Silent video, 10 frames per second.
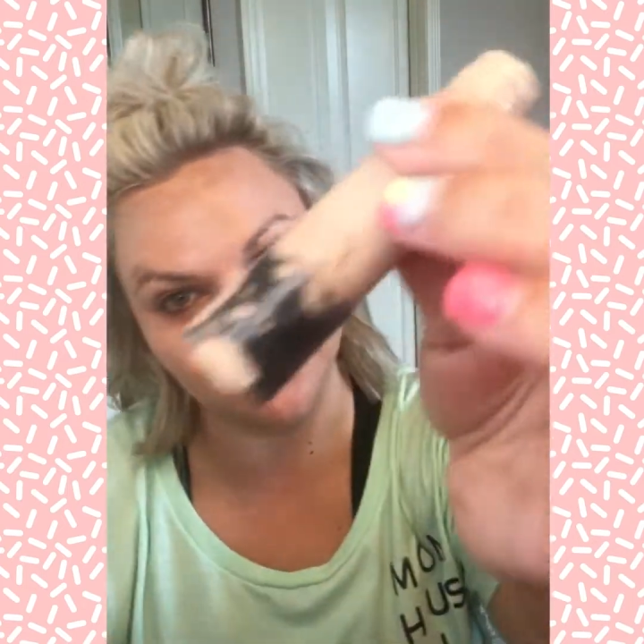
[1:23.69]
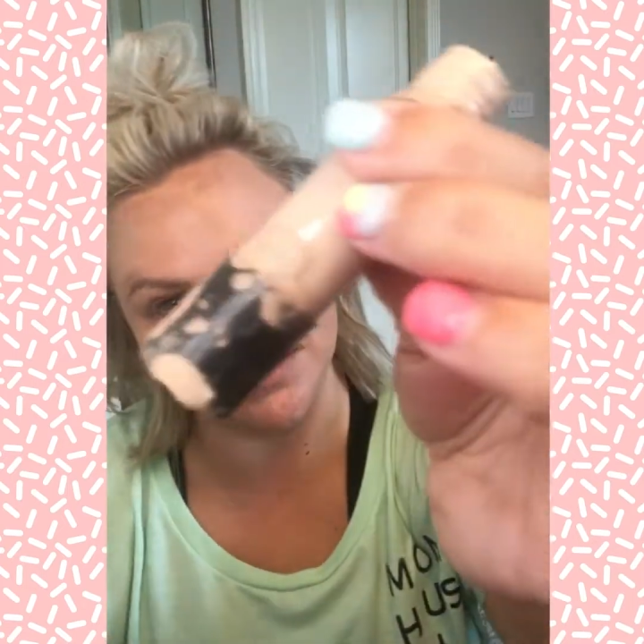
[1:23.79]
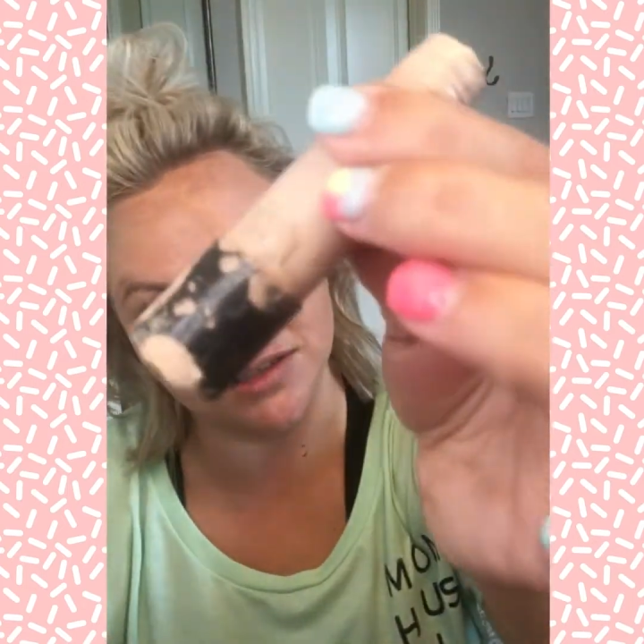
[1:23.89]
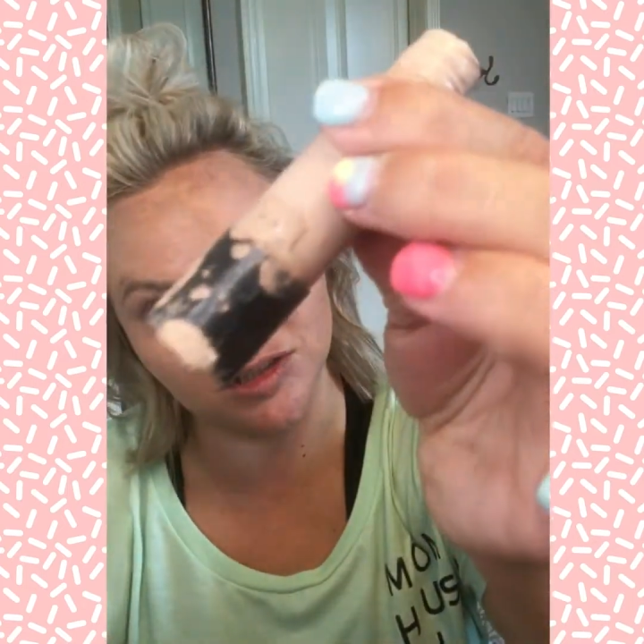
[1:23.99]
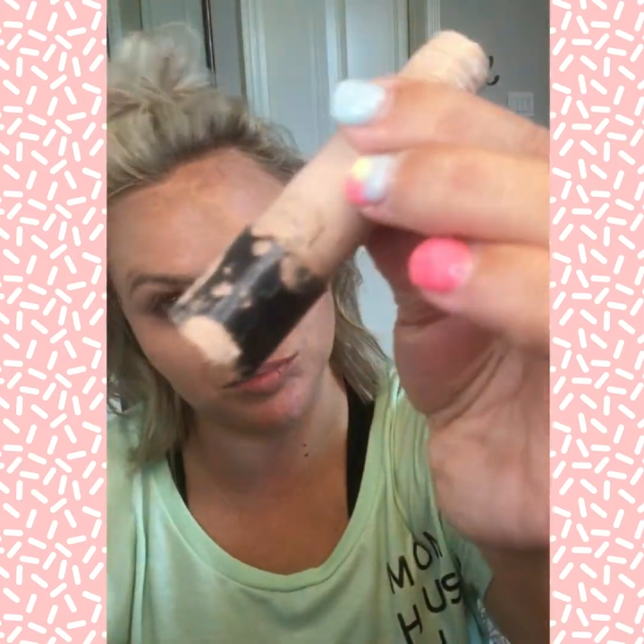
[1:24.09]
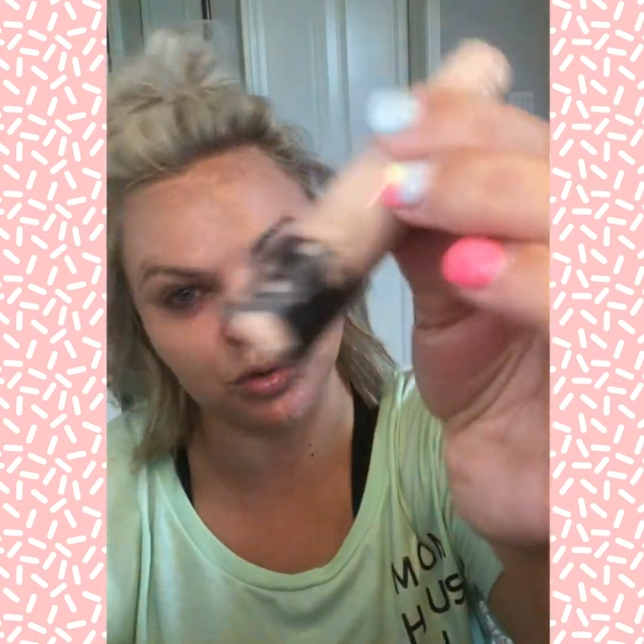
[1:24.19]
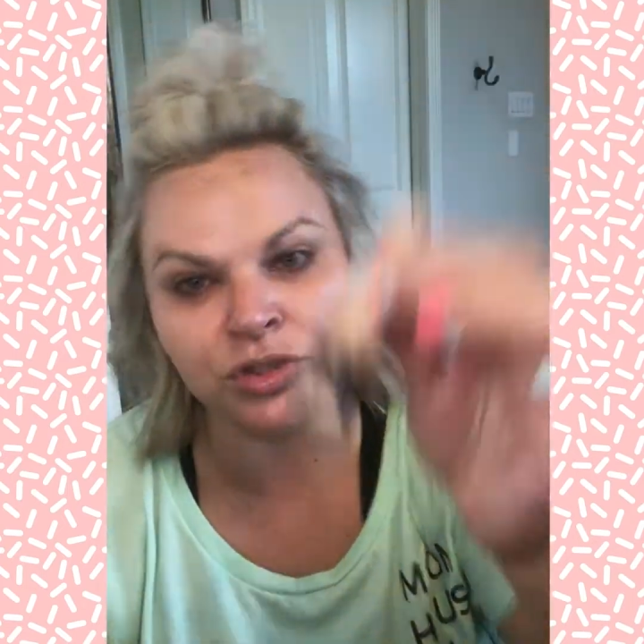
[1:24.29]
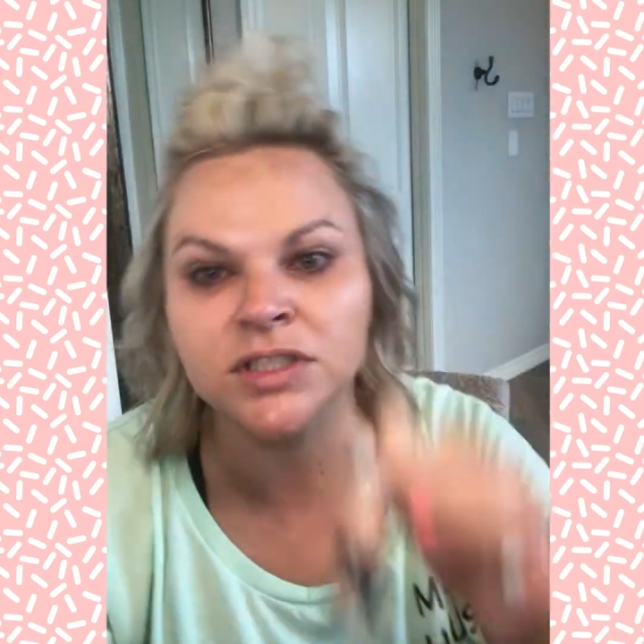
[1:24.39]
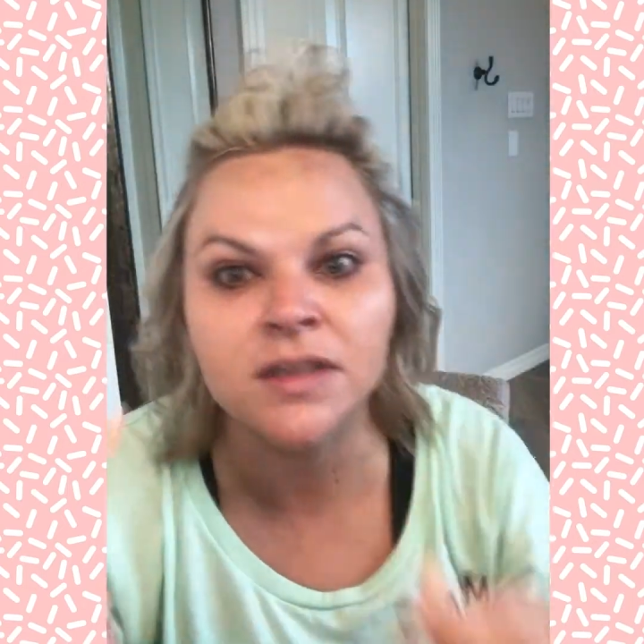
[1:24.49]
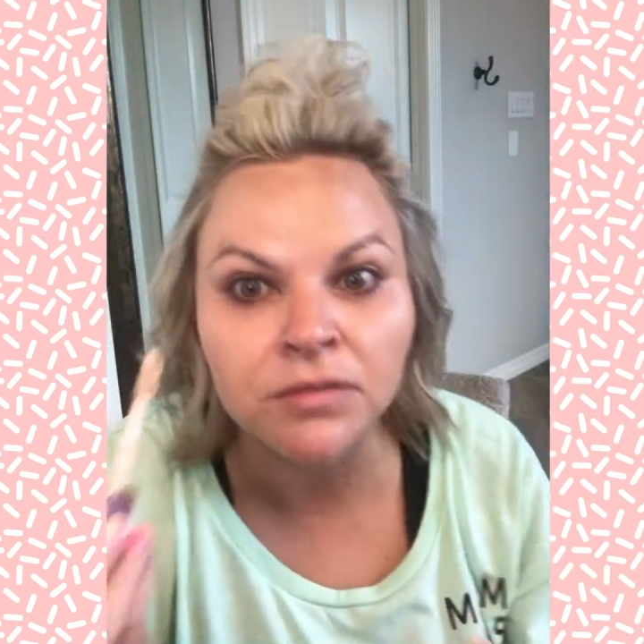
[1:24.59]
It
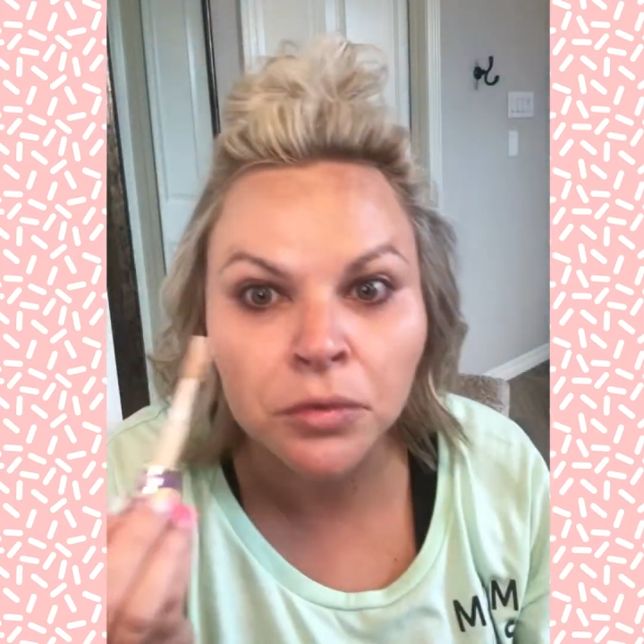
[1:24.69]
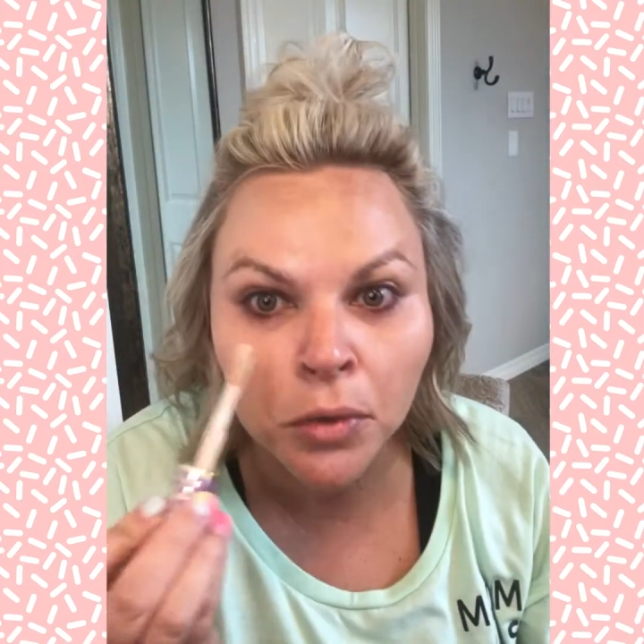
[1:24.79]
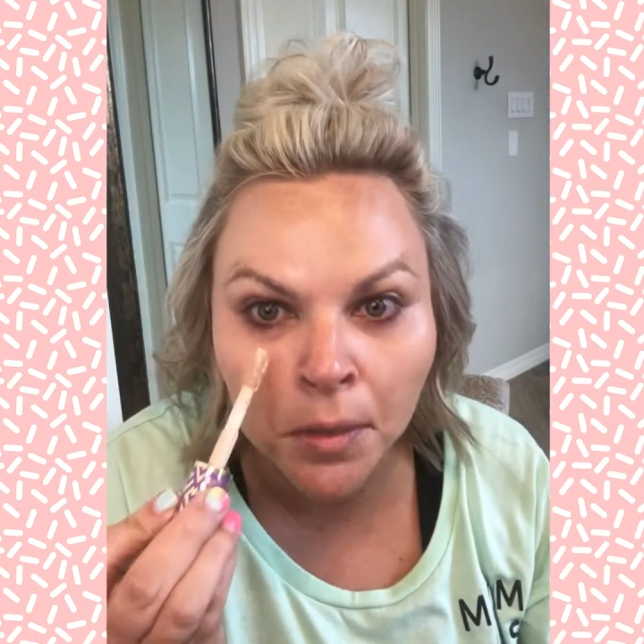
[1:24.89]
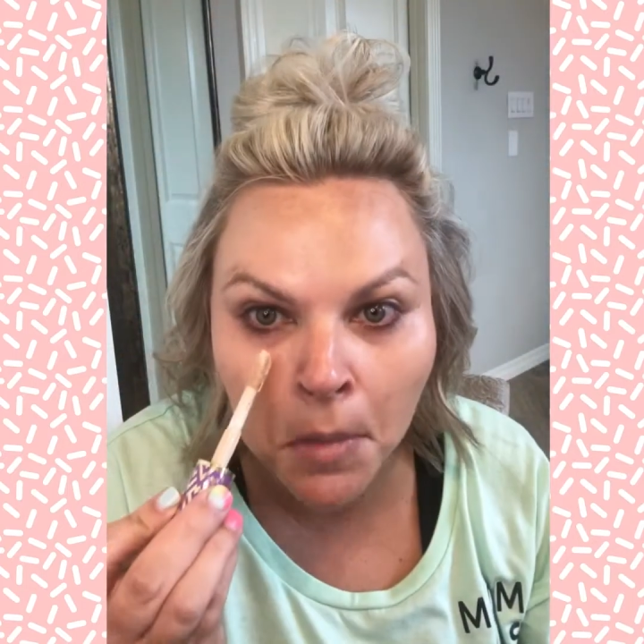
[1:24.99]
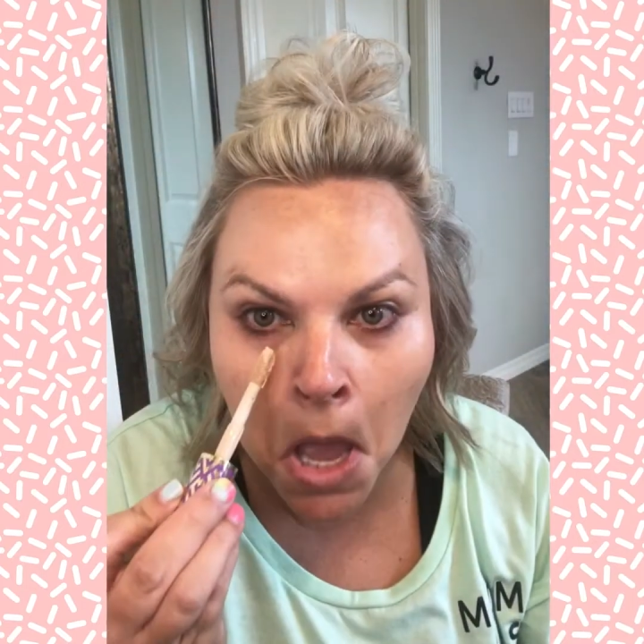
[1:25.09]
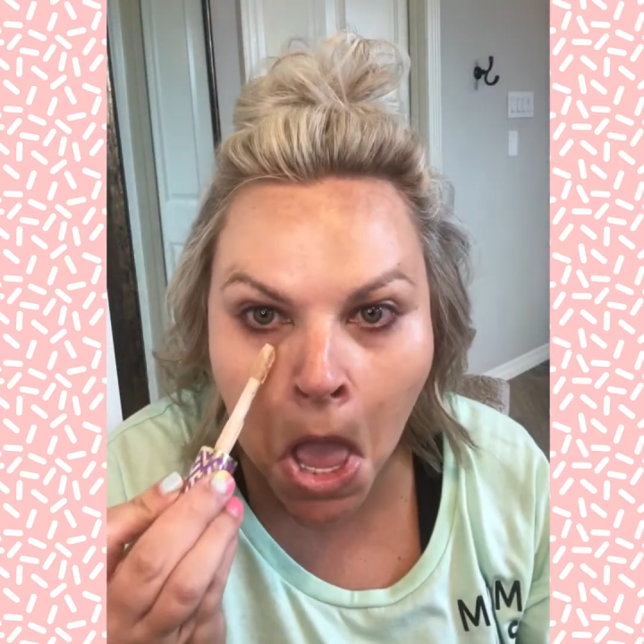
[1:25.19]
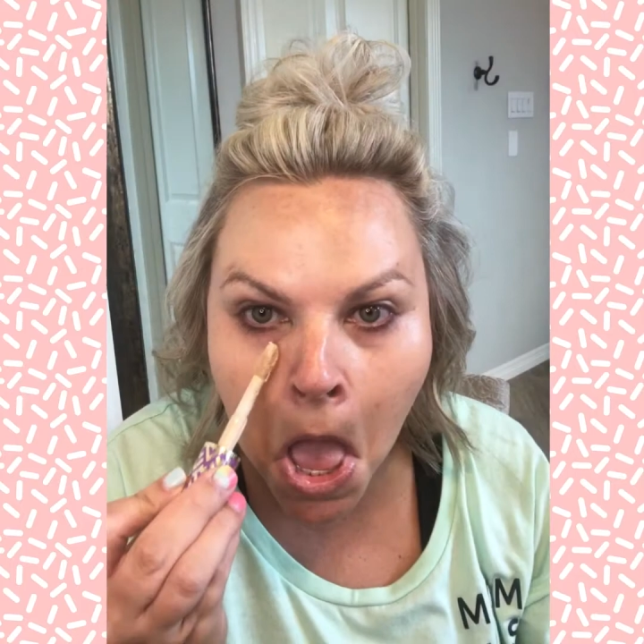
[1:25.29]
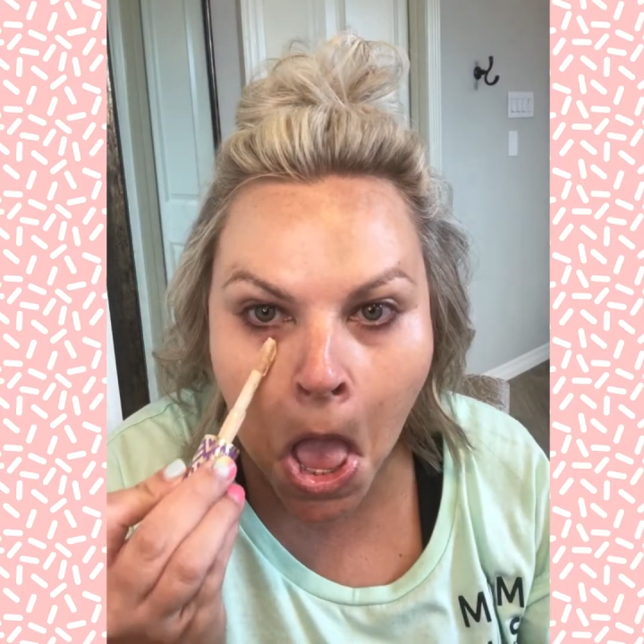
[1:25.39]
spooges everywhere, but